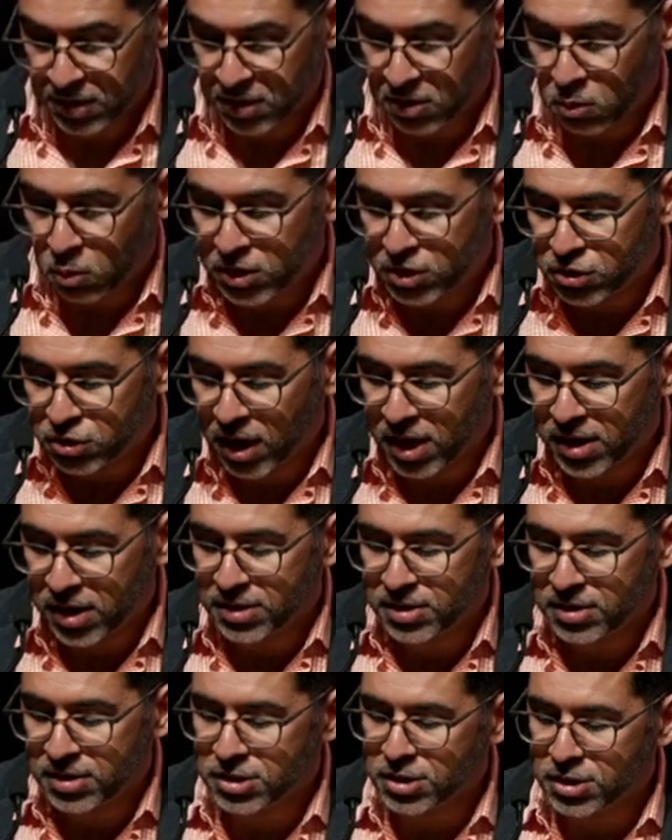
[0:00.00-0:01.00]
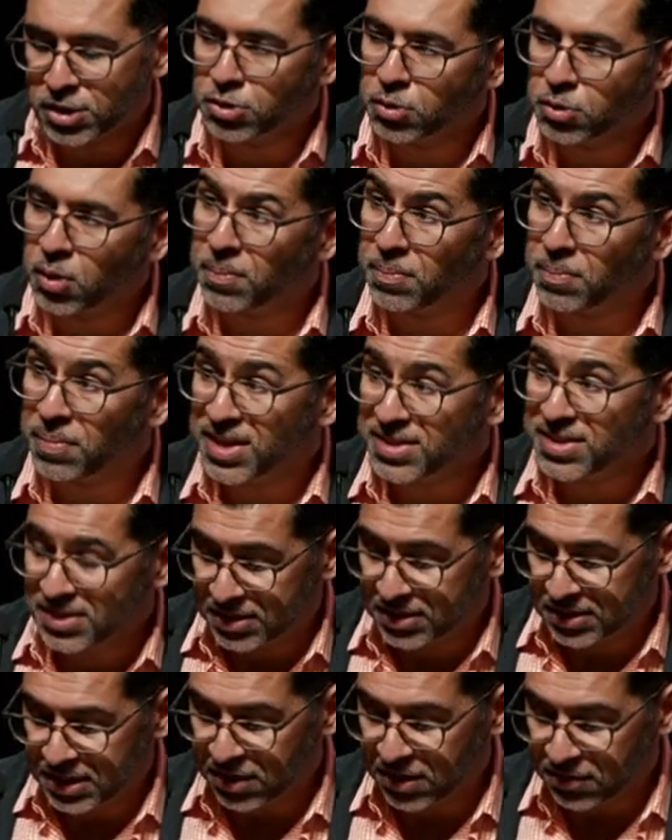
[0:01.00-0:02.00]
We tried to do our best
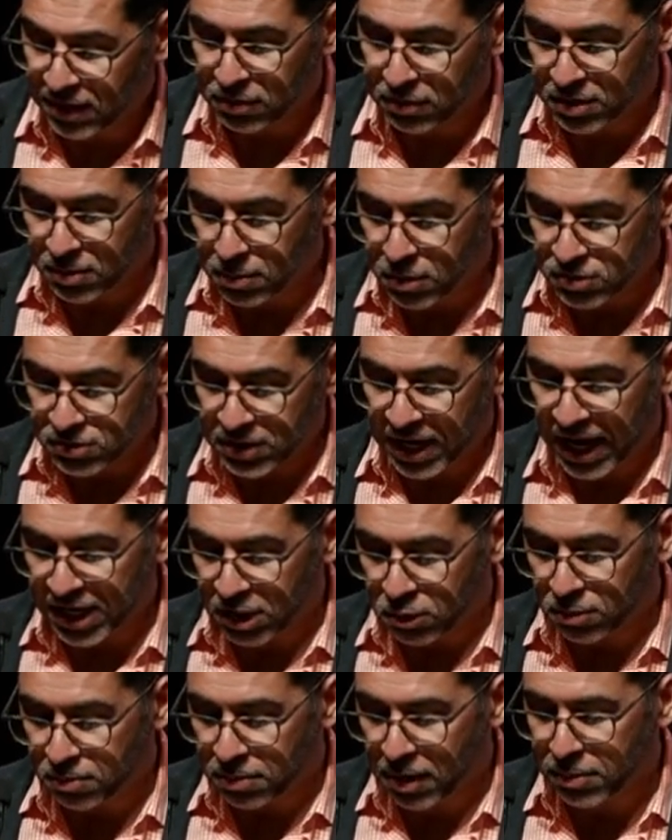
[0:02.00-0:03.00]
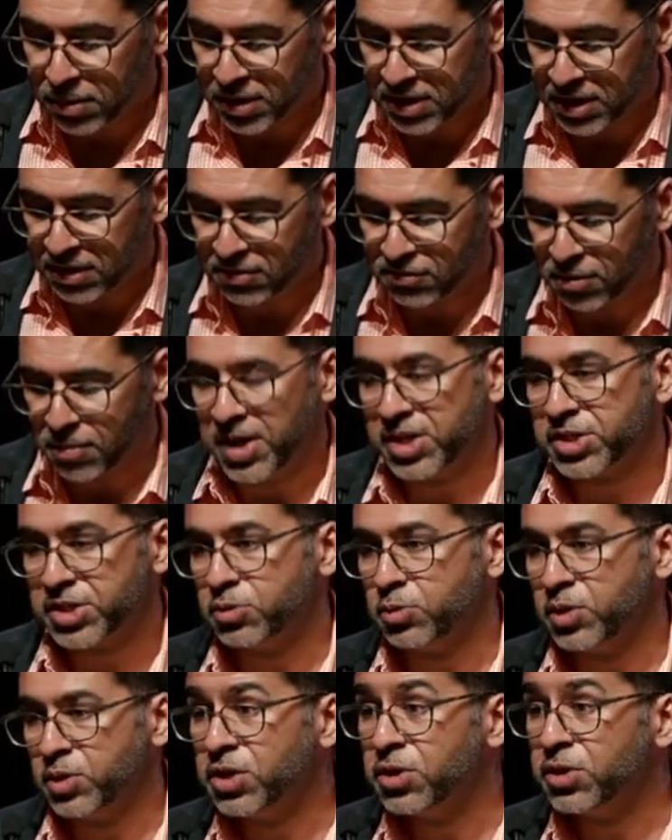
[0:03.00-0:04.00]
to give out the most accurate public information
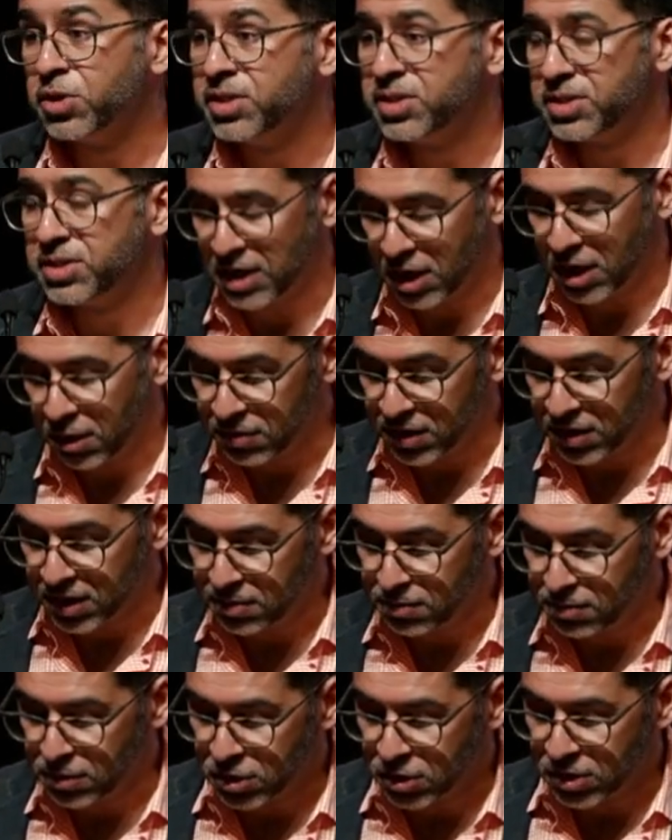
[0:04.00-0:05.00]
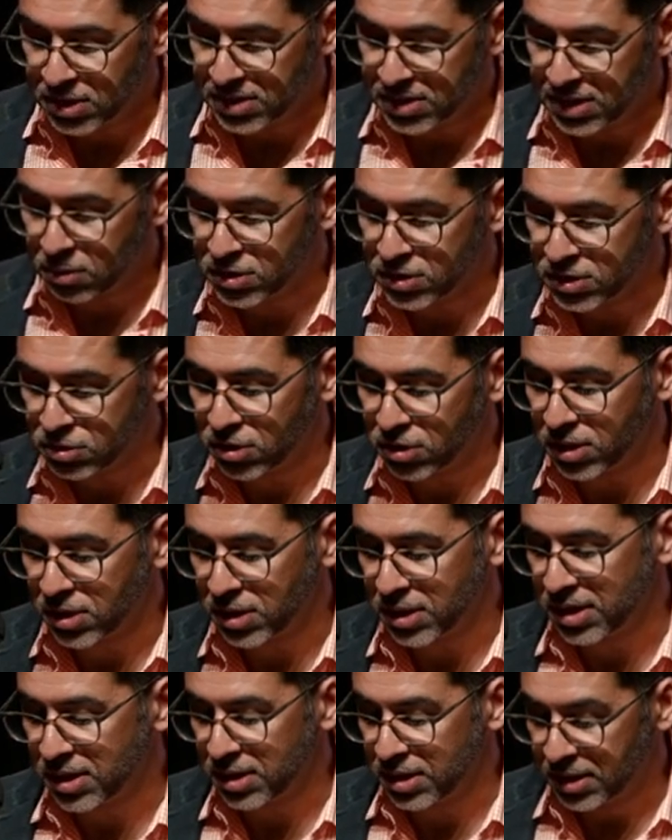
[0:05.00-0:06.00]
we could to help the communities that were
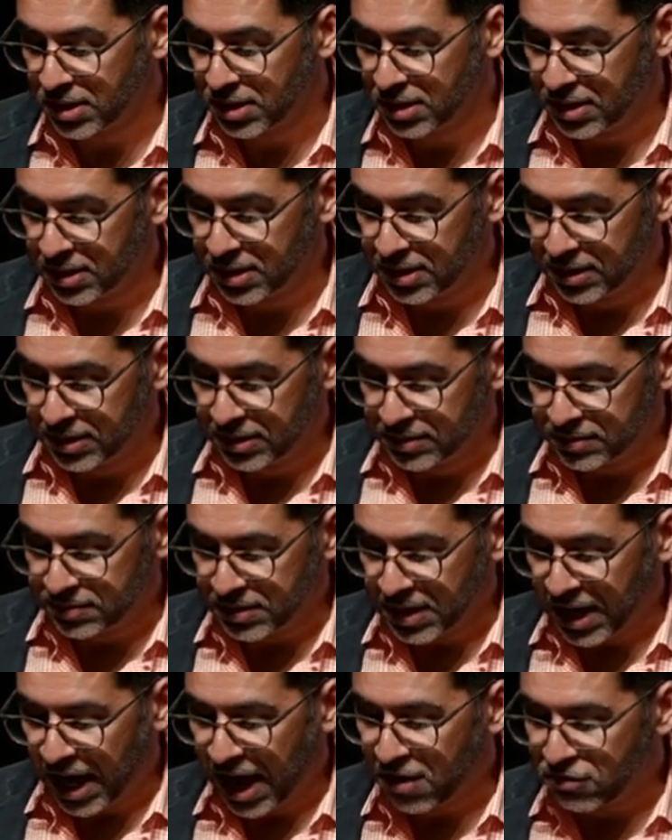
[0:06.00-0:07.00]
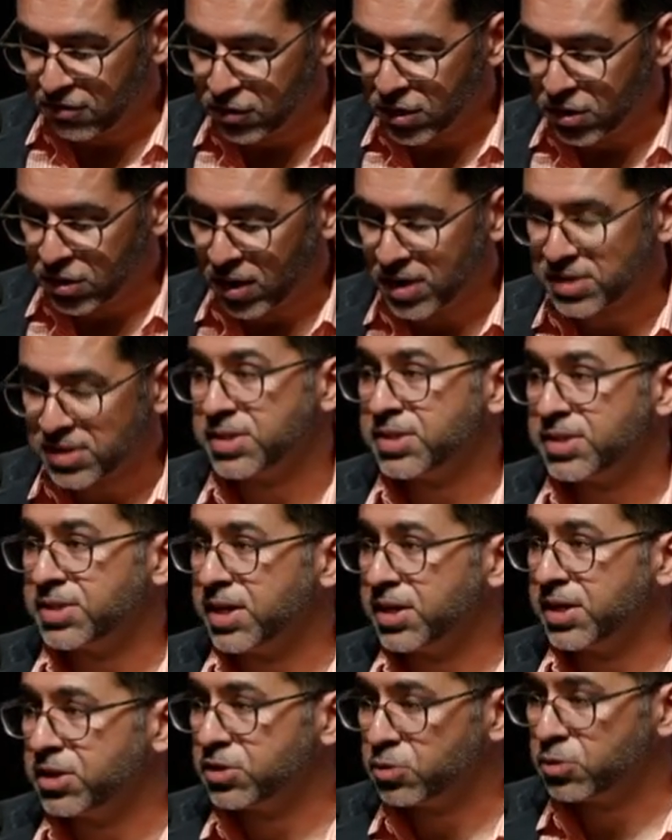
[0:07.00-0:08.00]
struggling. After the crisis
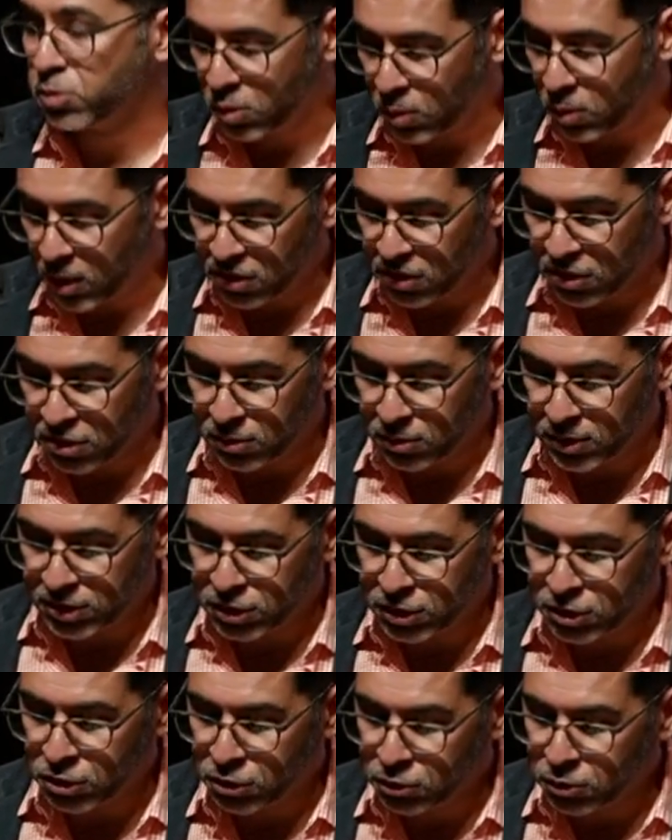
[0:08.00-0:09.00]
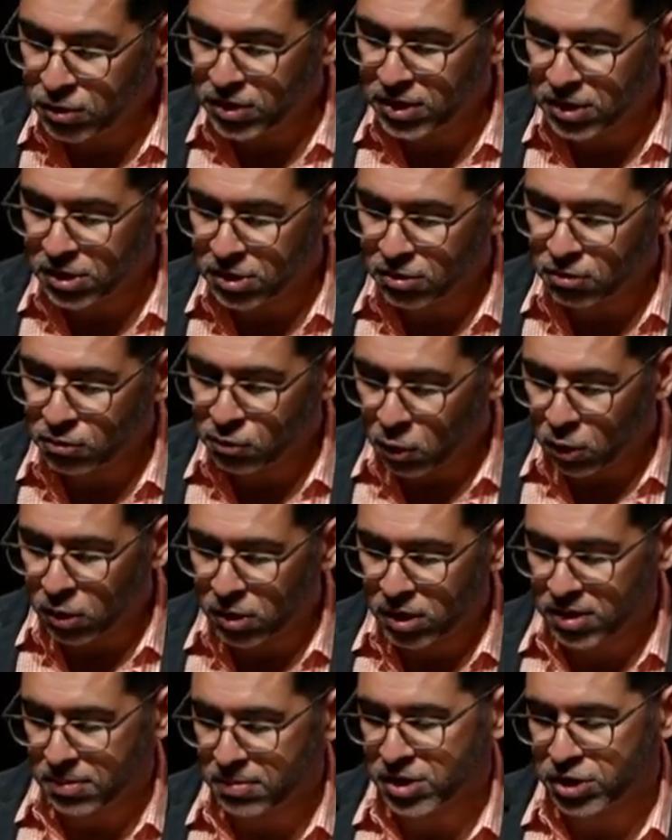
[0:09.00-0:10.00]
settled, we went through a two-year Royal
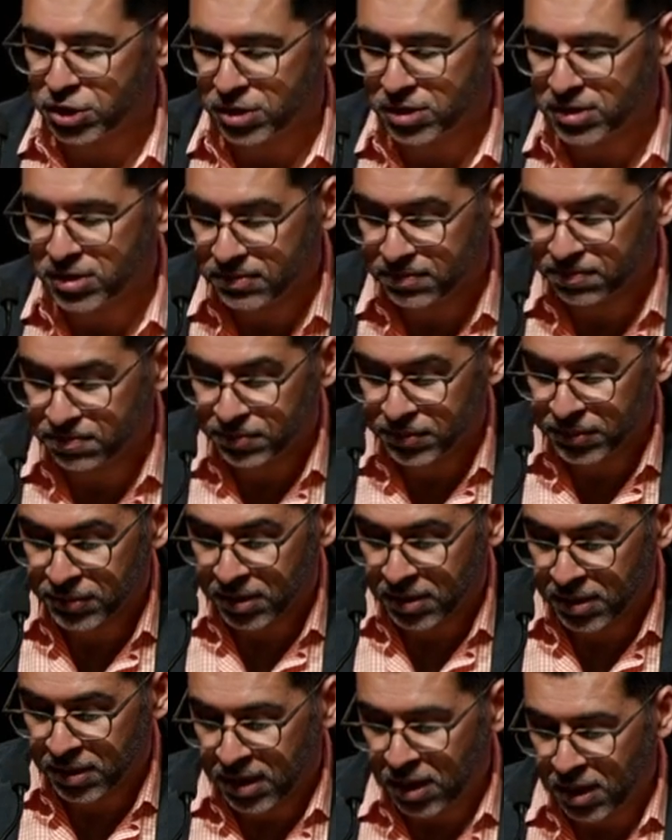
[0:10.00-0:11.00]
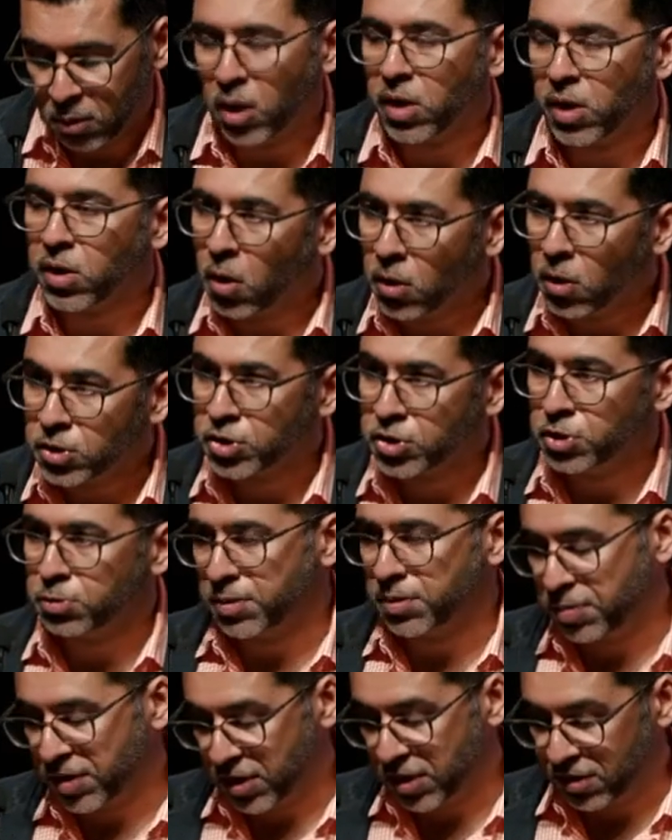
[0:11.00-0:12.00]
Commission, while also
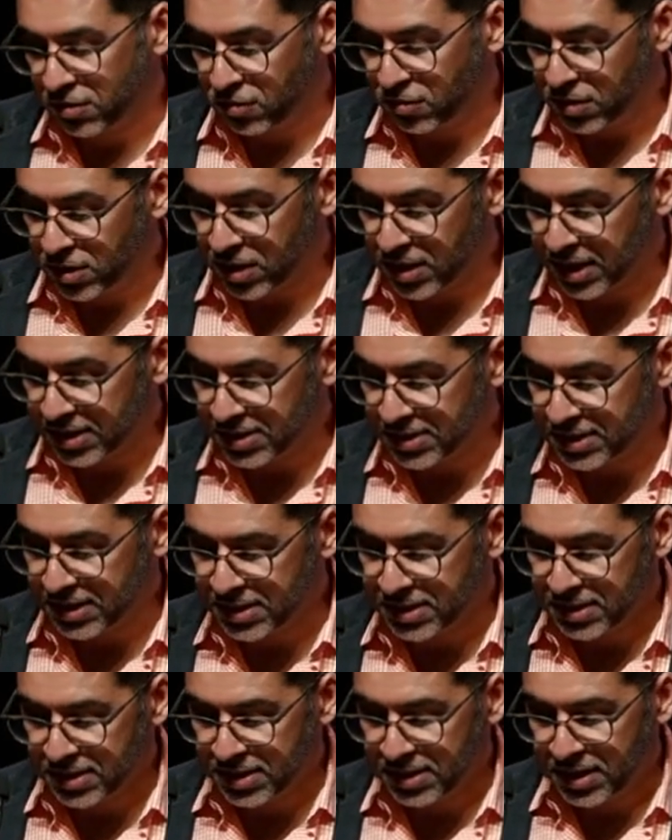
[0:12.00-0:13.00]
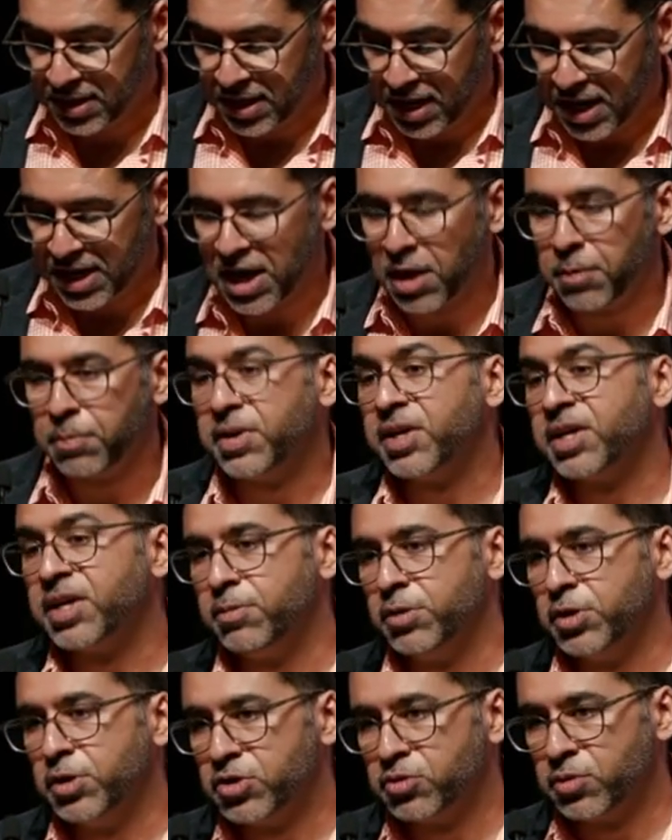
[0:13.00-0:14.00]
preparing for the next season and helping
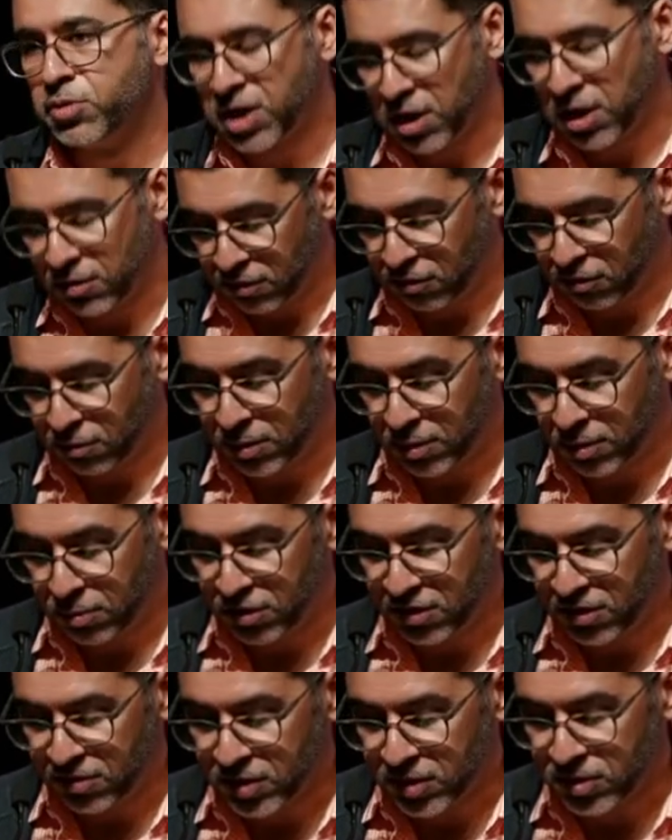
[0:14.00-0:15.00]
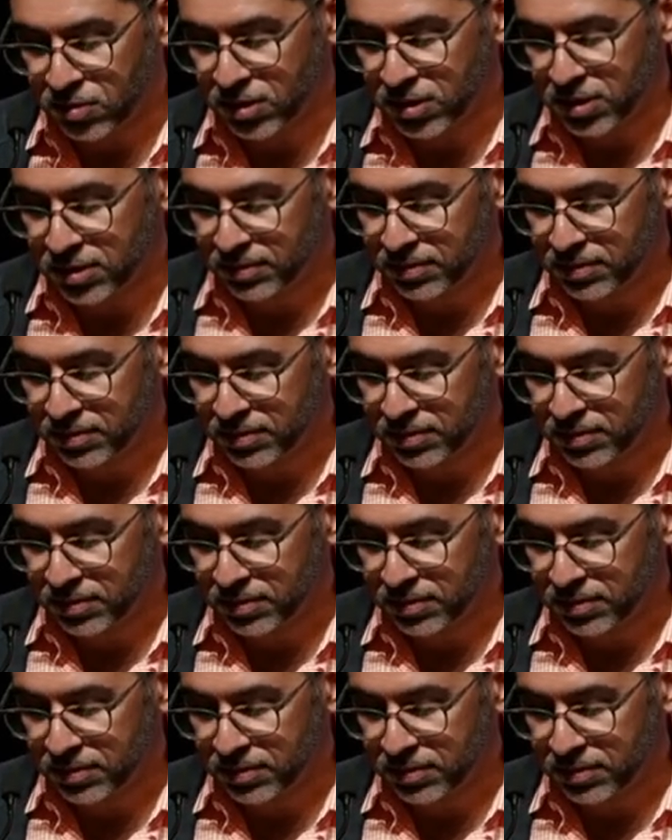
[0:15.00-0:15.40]
communities recover from the previous one.